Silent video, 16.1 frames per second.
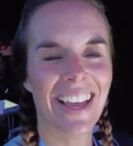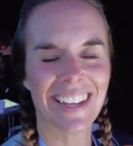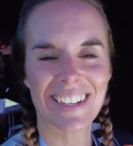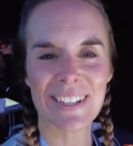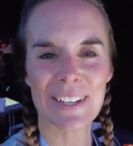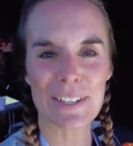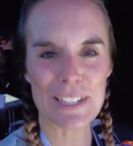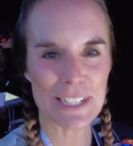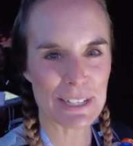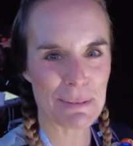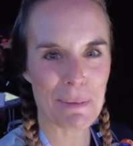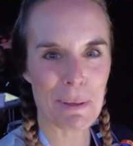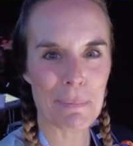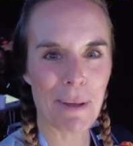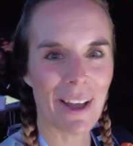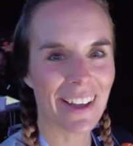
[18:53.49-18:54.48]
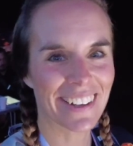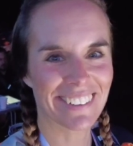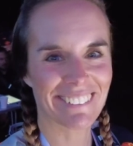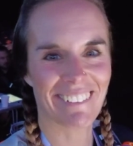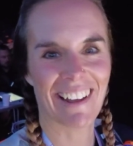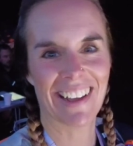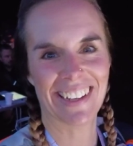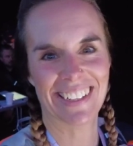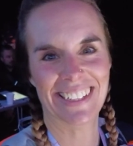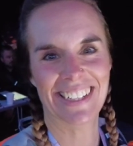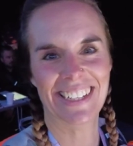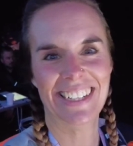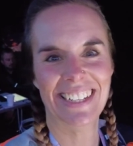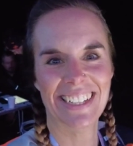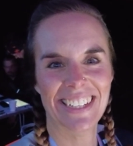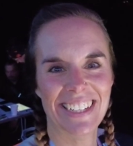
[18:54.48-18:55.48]
We got to do my
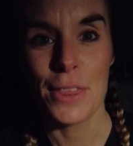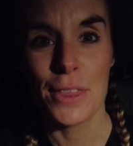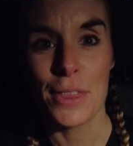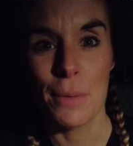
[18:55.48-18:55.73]
parkrun.